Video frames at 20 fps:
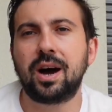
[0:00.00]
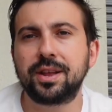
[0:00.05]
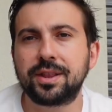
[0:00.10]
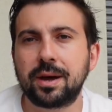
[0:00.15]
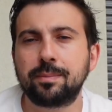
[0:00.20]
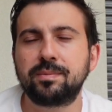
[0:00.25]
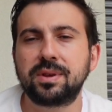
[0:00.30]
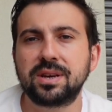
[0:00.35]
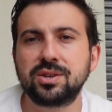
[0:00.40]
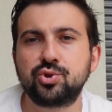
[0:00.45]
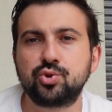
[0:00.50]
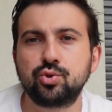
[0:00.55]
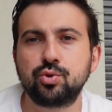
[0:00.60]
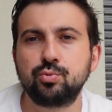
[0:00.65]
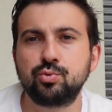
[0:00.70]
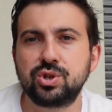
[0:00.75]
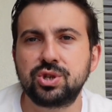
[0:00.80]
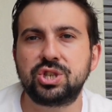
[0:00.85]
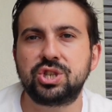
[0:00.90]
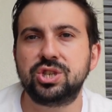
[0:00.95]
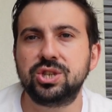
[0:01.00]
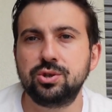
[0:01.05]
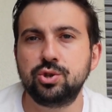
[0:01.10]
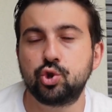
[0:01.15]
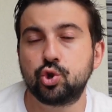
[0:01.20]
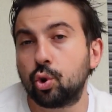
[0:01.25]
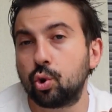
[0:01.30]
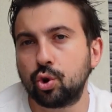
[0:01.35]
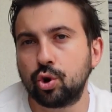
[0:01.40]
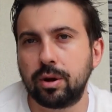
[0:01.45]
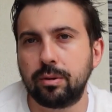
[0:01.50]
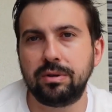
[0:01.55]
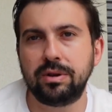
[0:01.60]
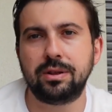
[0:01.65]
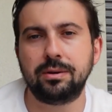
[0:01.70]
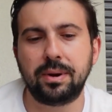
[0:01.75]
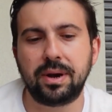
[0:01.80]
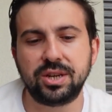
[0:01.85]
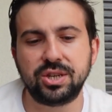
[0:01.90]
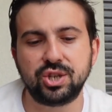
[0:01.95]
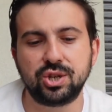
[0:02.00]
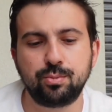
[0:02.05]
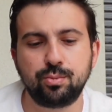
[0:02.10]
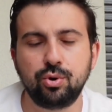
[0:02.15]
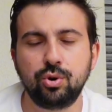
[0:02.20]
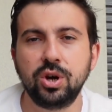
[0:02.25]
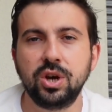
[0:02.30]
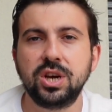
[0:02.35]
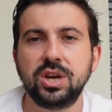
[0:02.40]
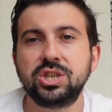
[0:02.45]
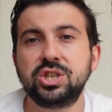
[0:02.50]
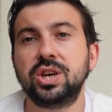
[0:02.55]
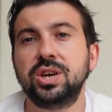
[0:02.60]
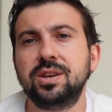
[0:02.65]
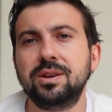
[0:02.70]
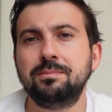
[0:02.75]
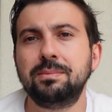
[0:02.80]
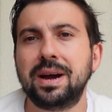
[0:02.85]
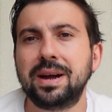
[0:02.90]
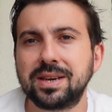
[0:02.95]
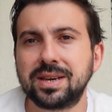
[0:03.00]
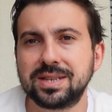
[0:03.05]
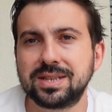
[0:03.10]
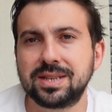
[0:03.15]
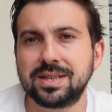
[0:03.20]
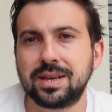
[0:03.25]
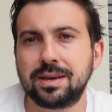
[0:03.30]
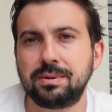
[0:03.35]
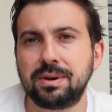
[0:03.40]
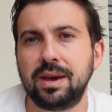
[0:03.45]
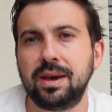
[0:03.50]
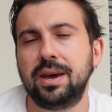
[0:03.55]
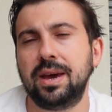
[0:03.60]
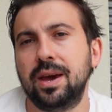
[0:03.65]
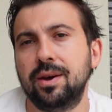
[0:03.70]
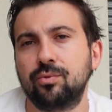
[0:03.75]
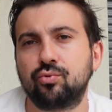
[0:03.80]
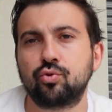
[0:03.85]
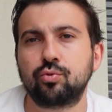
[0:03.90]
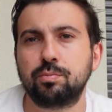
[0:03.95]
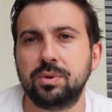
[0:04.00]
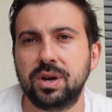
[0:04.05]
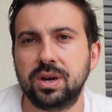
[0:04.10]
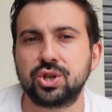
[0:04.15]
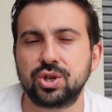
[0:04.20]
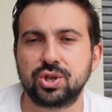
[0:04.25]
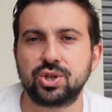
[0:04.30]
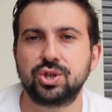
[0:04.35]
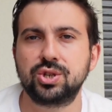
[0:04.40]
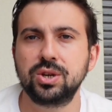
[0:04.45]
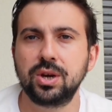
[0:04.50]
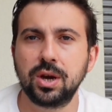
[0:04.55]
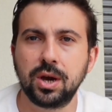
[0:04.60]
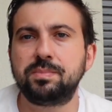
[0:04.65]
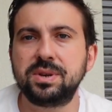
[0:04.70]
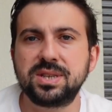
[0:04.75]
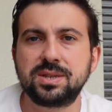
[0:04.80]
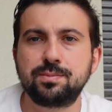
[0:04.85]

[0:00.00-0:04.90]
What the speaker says: I think this was very important for our adaptation. We tried to rent a house in the city center.